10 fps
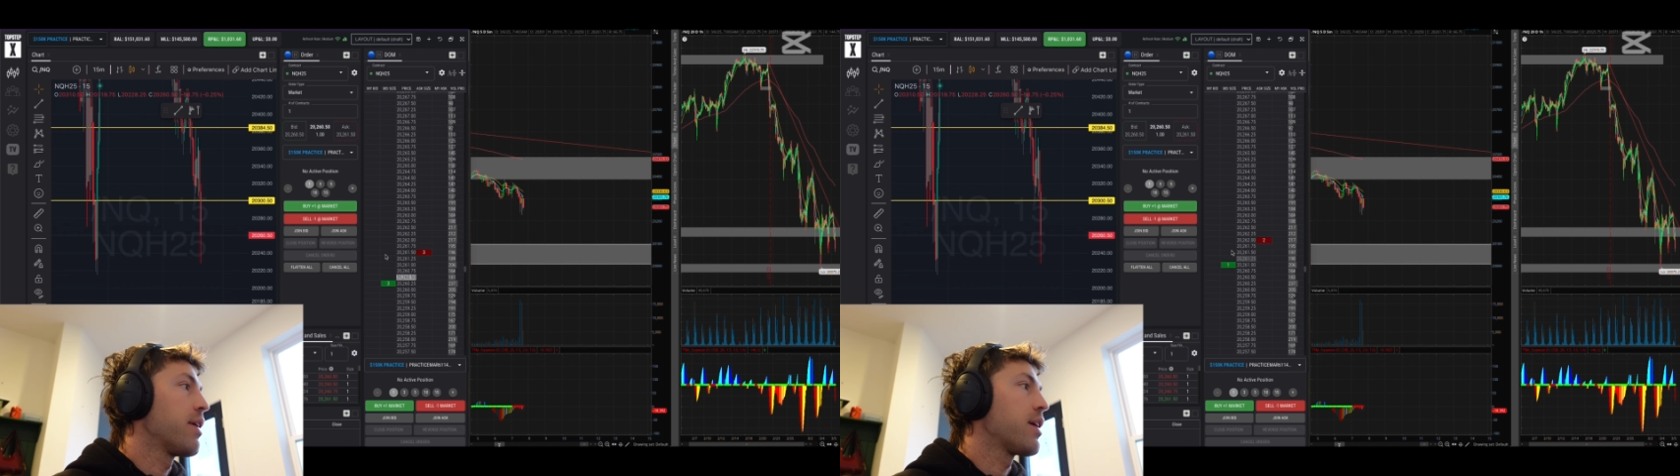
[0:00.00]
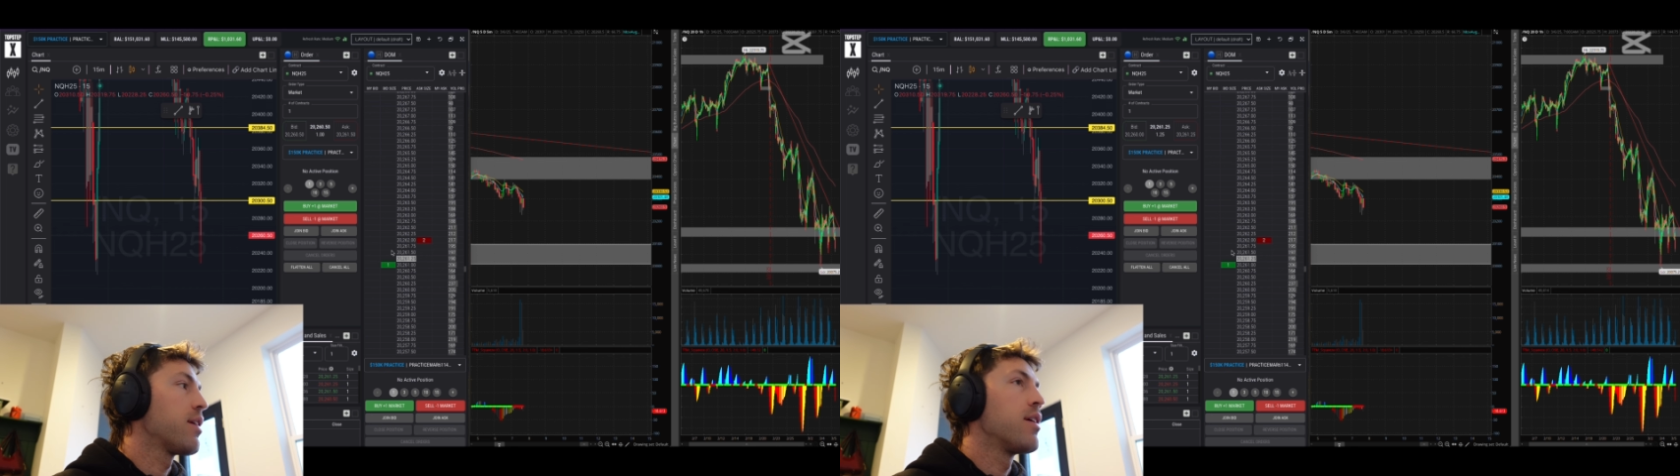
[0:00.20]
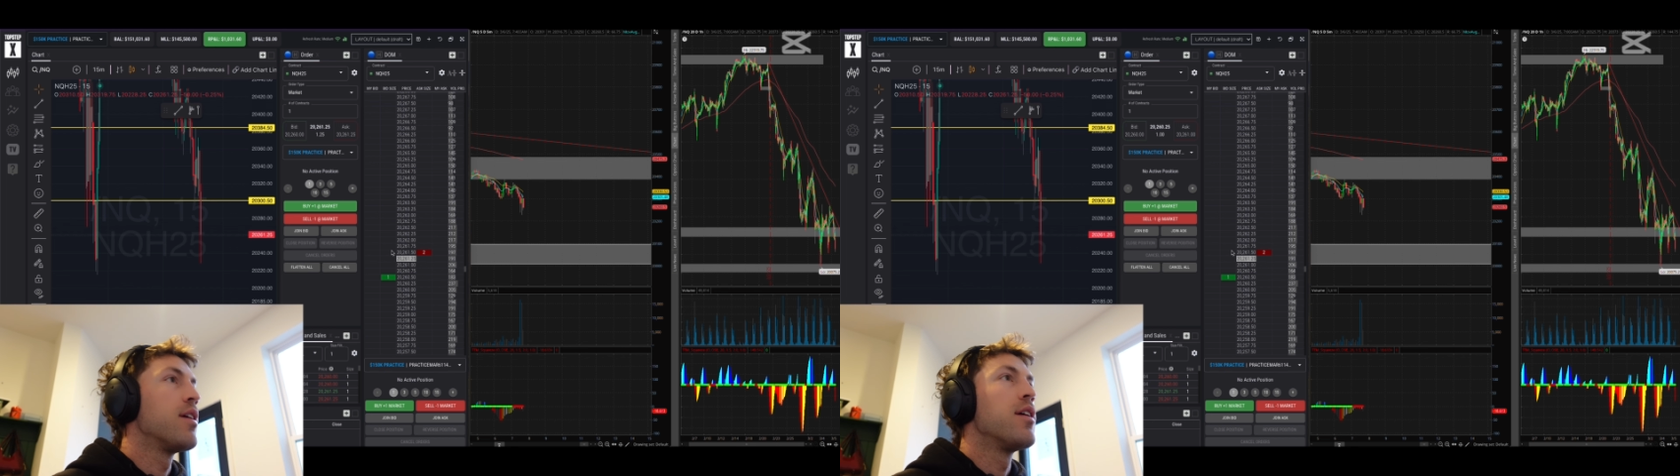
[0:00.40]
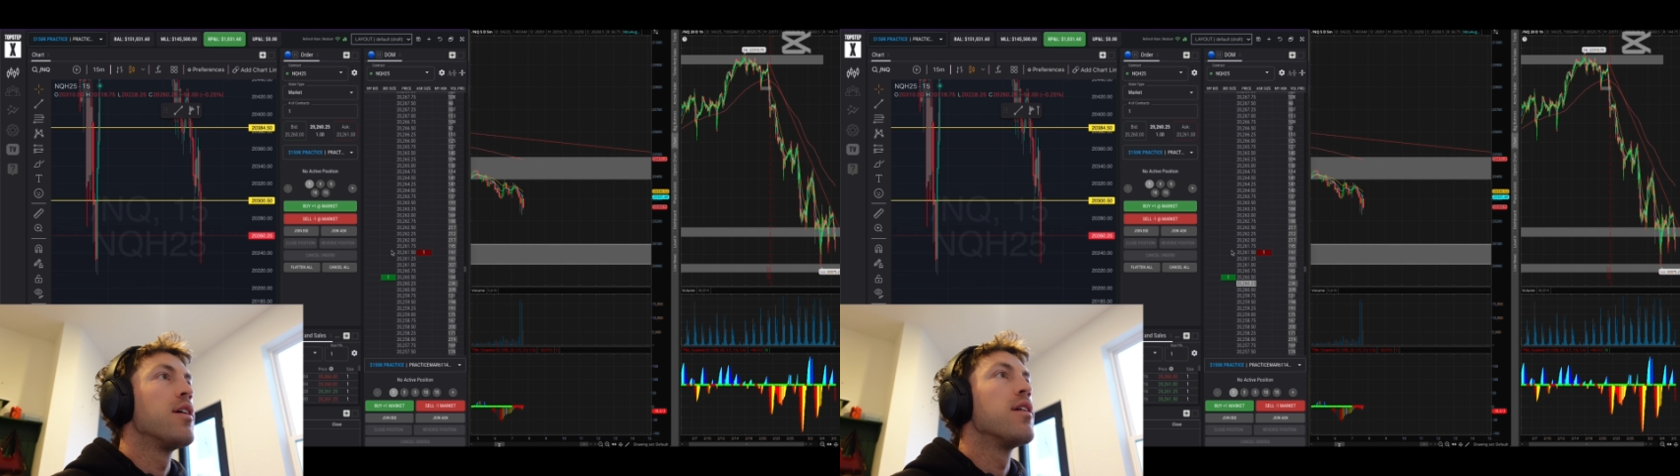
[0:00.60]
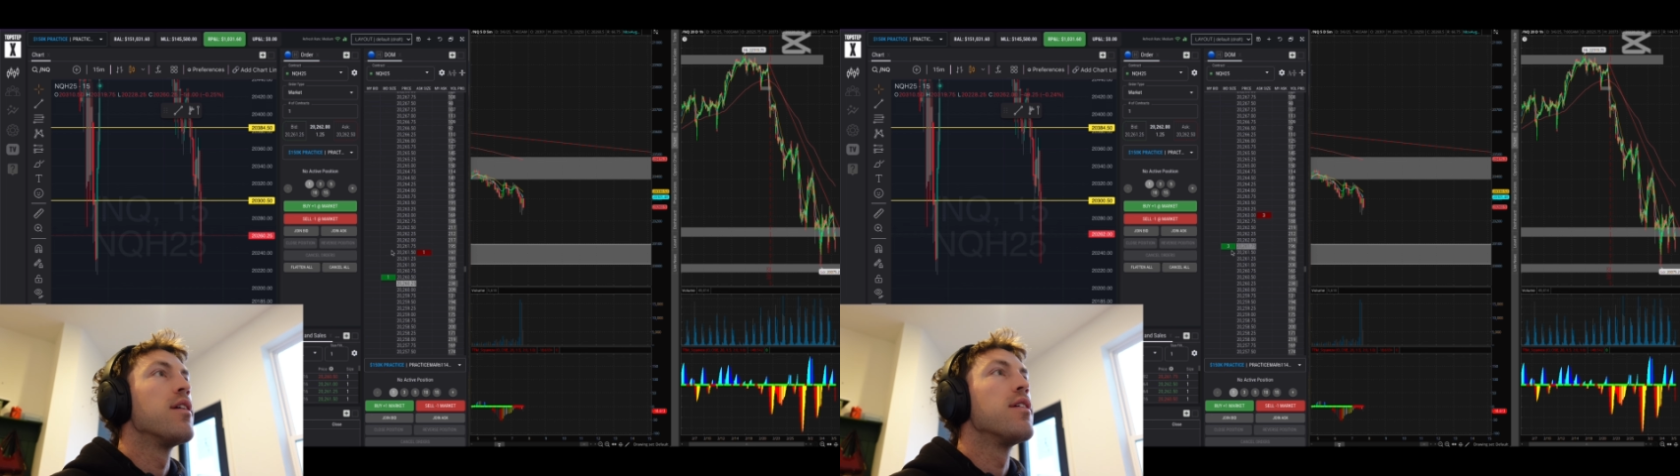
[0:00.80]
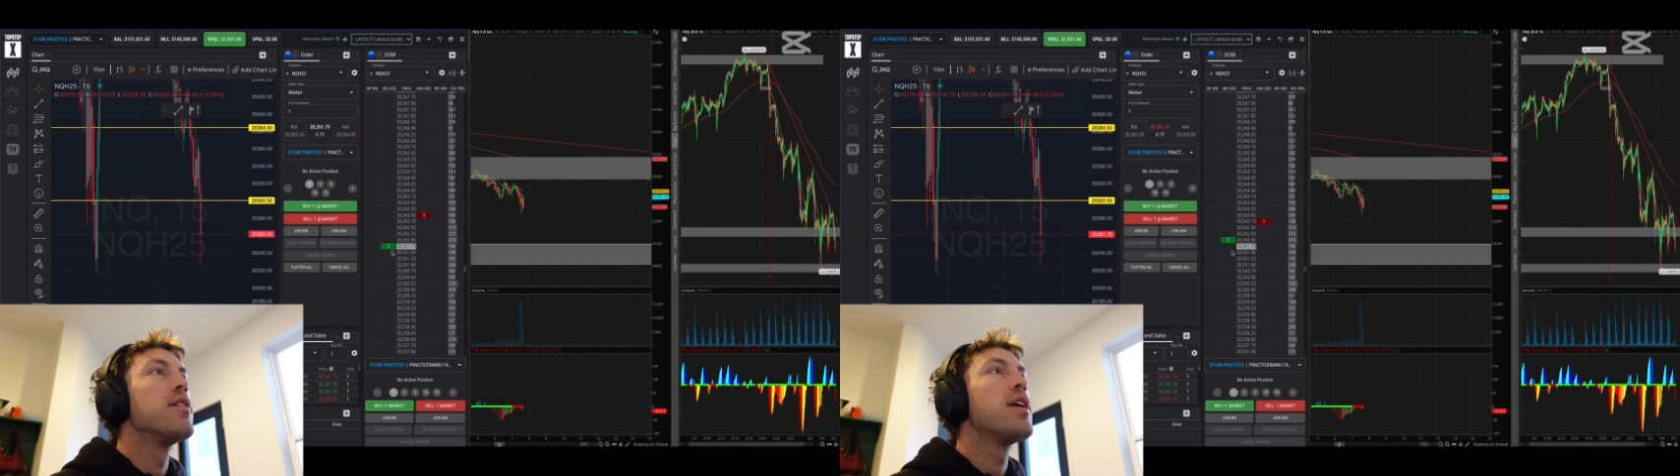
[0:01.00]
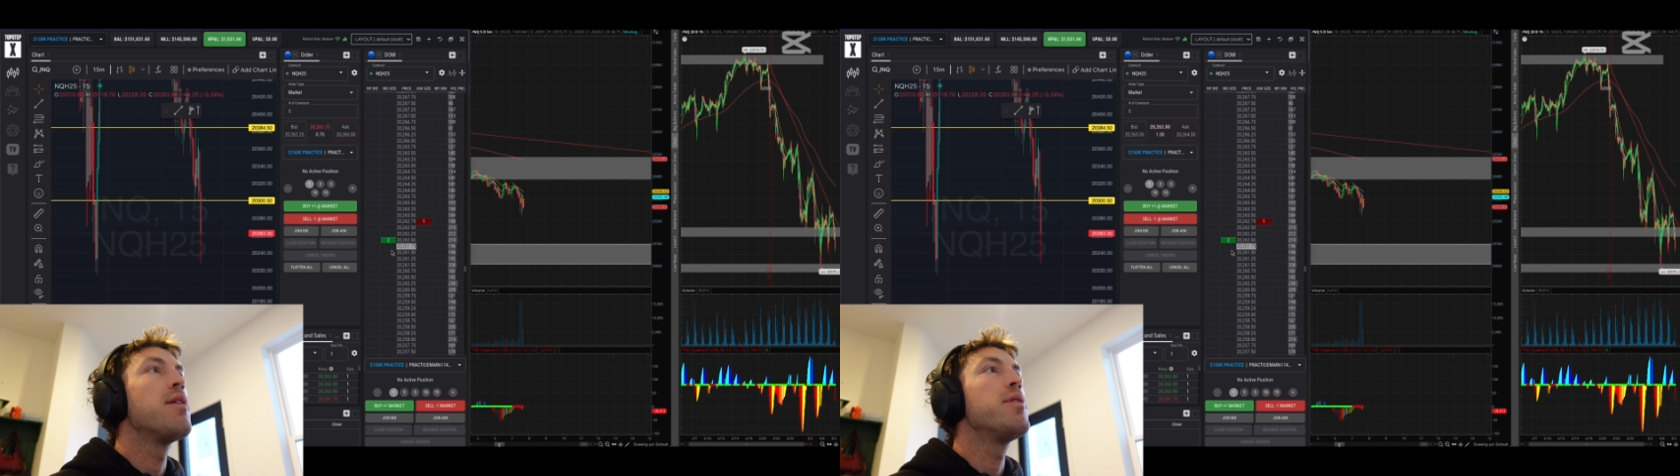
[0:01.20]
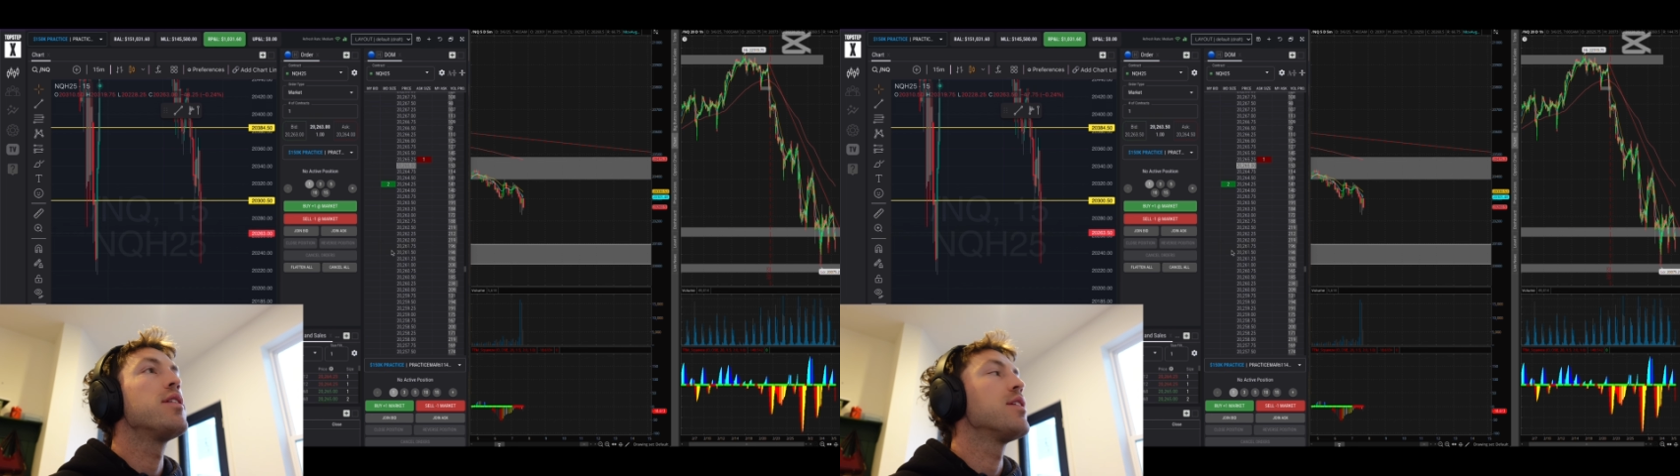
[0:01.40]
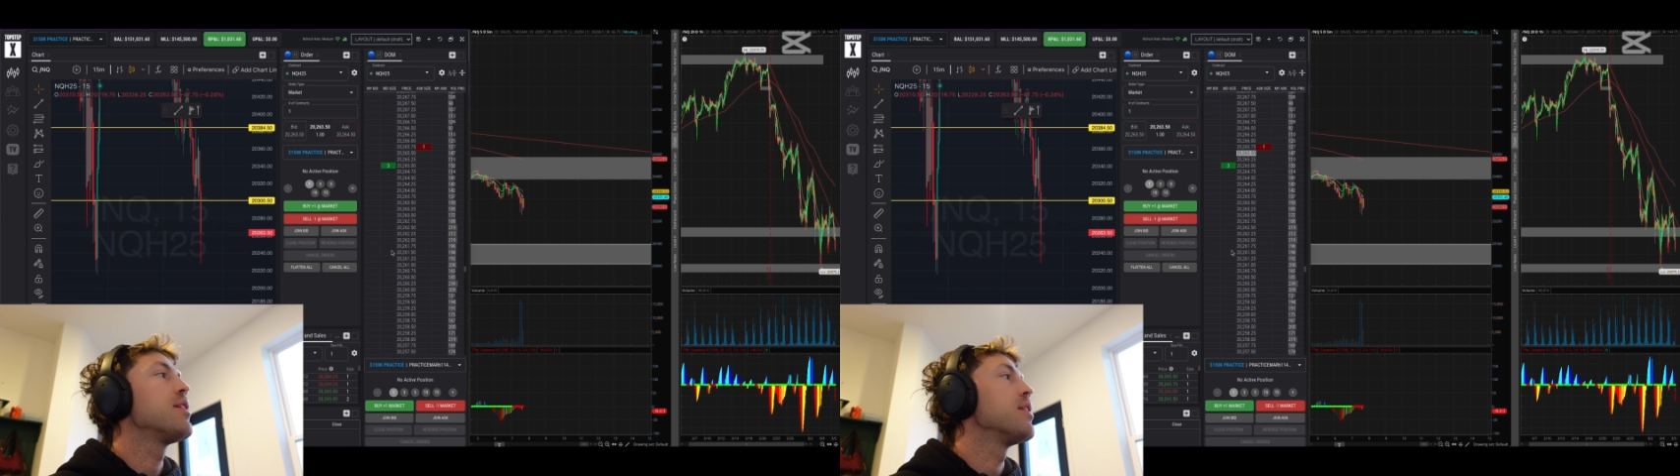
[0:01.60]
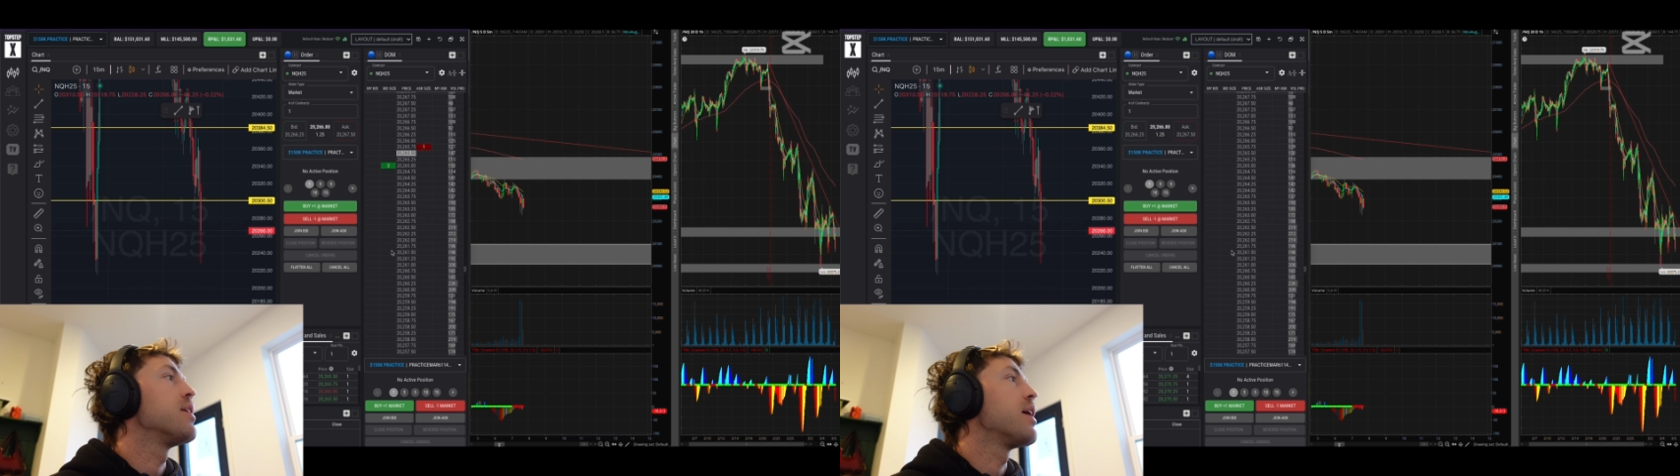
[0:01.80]
Like 10 minutes
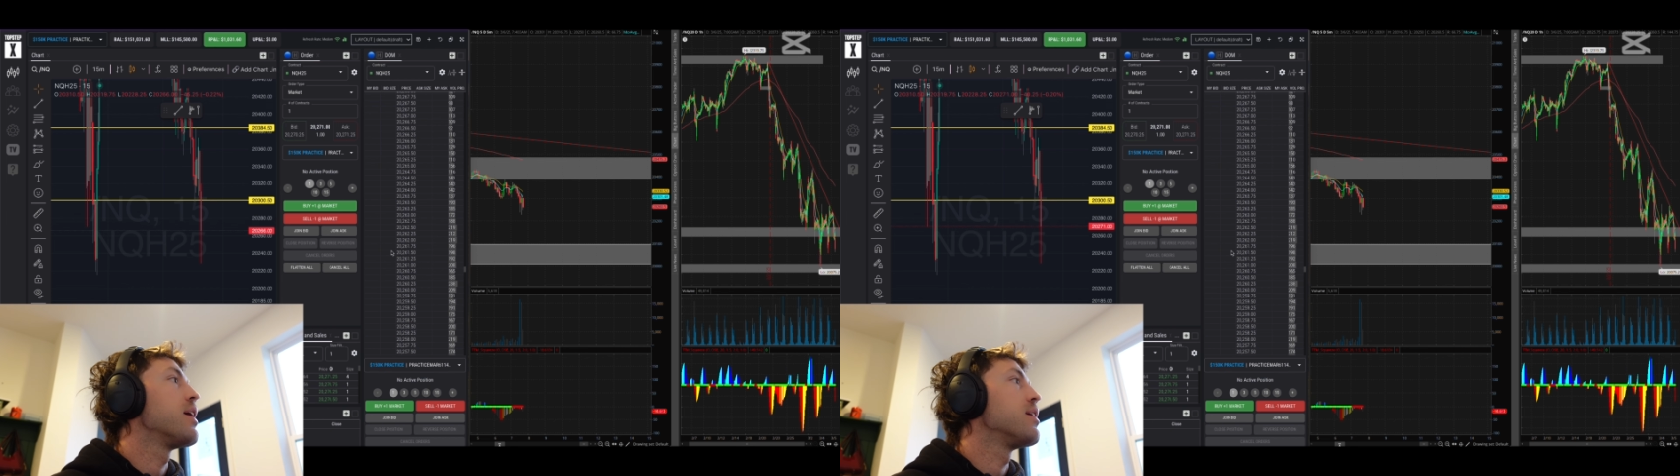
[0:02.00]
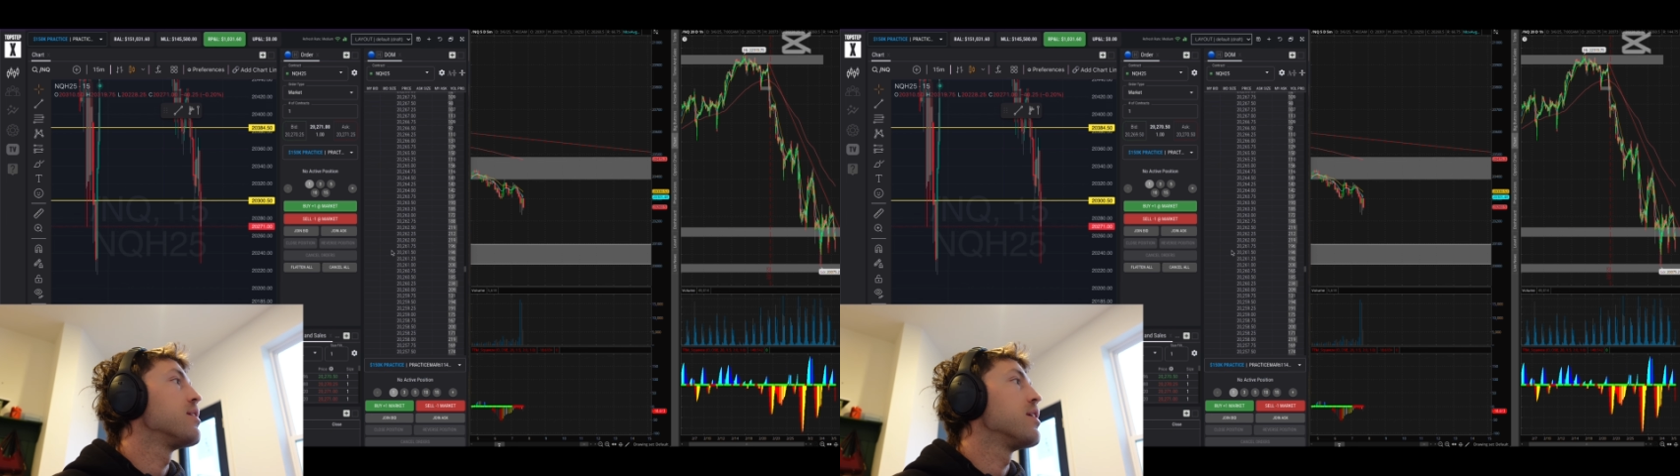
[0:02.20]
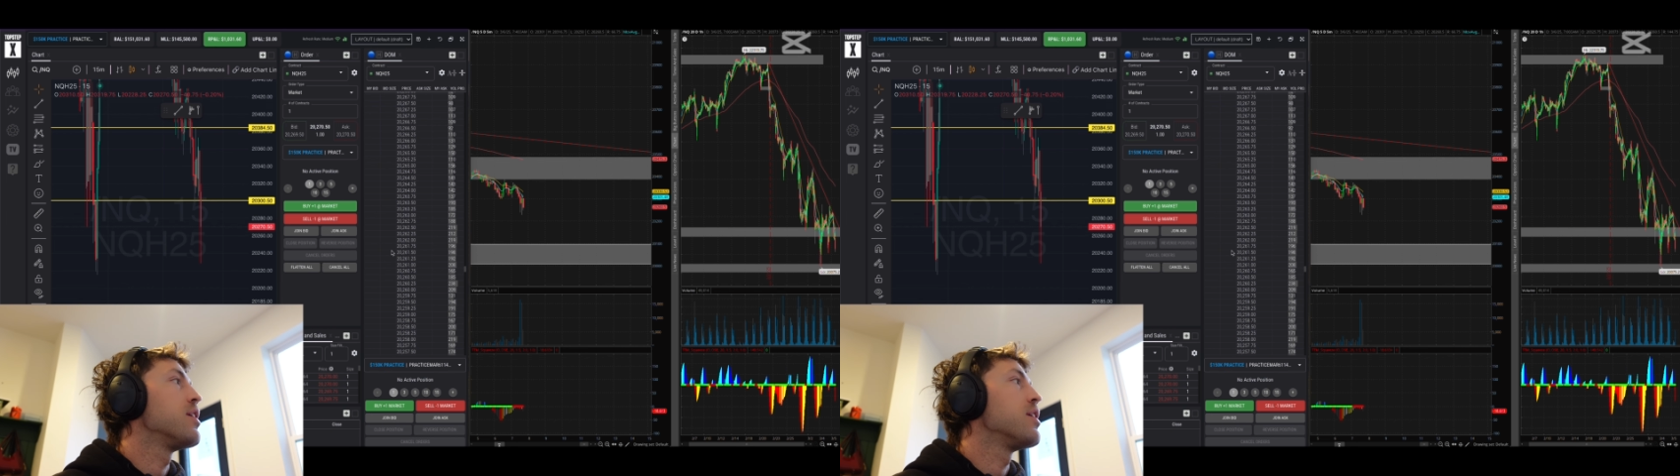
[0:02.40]
into the day